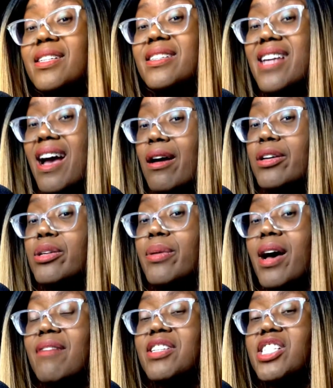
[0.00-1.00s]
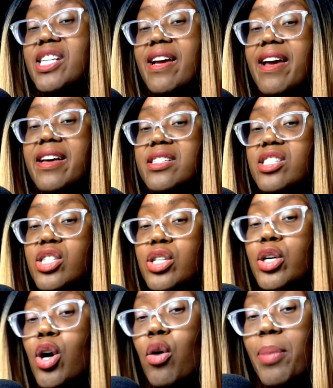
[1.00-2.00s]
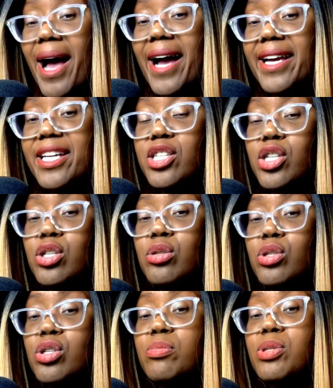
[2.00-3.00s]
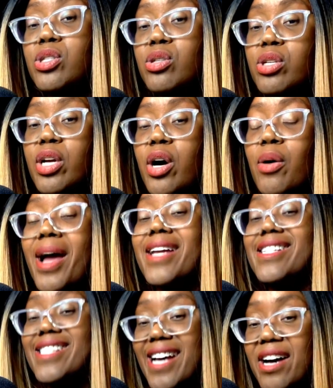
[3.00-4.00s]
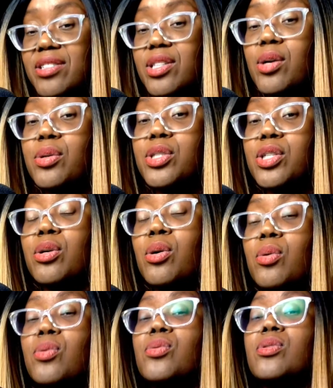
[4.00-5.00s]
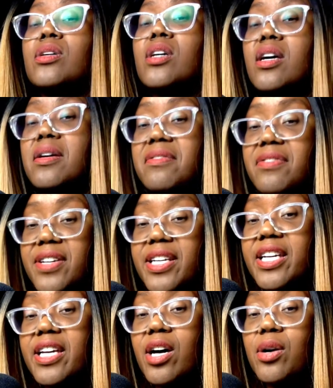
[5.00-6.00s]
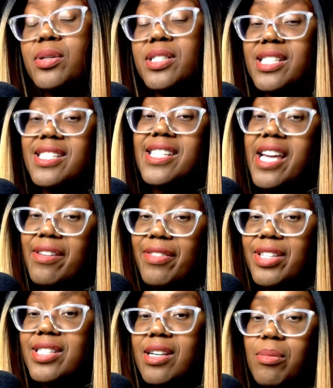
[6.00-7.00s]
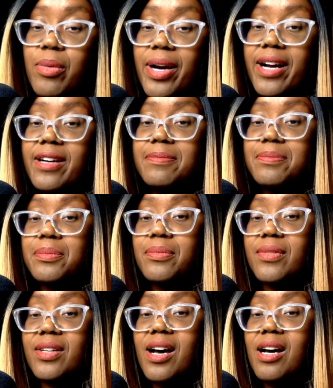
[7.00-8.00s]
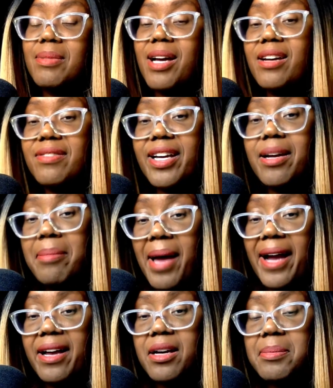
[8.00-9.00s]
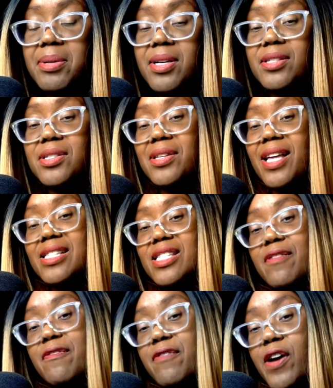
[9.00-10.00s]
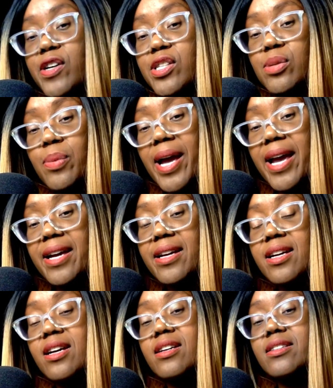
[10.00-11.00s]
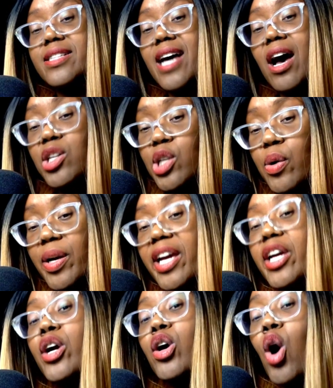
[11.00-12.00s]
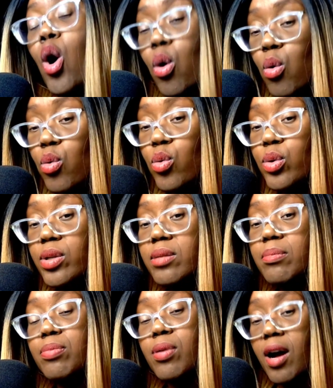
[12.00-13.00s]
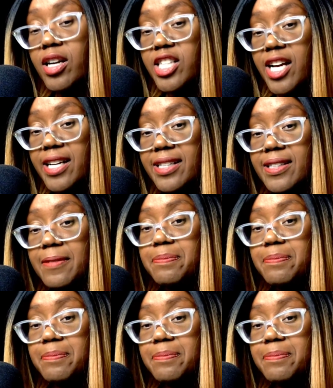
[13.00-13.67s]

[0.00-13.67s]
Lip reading: Now you have a chance to go back into YouTube Studio and download your own video to save it somewhere. Kind of like a backup. So that's the first way, downloading your own projects.